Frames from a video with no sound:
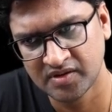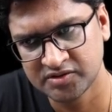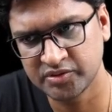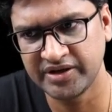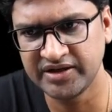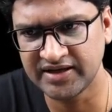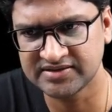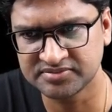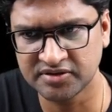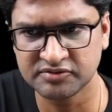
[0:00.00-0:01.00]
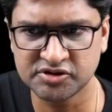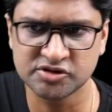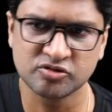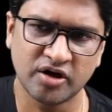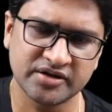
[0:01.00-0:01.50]
So any exception which
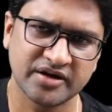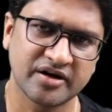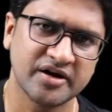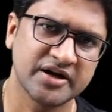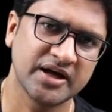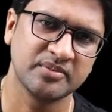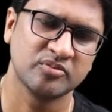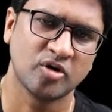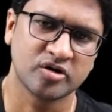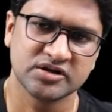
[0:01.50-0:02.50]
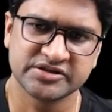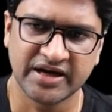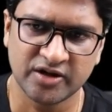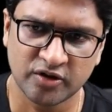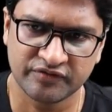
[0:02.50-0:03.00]
is not the runtime or the
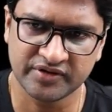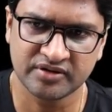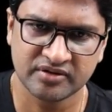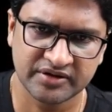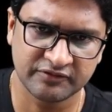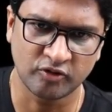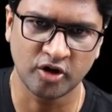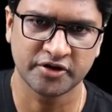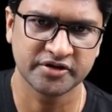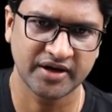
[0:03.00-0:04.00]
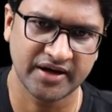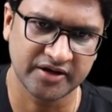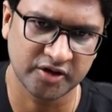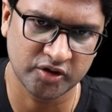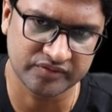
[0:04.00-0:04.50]
child of it, they fall under the
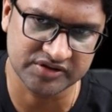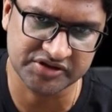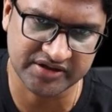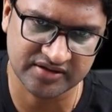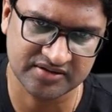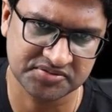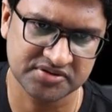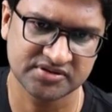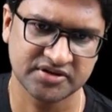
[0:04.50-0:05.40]
category of the checked exceptions.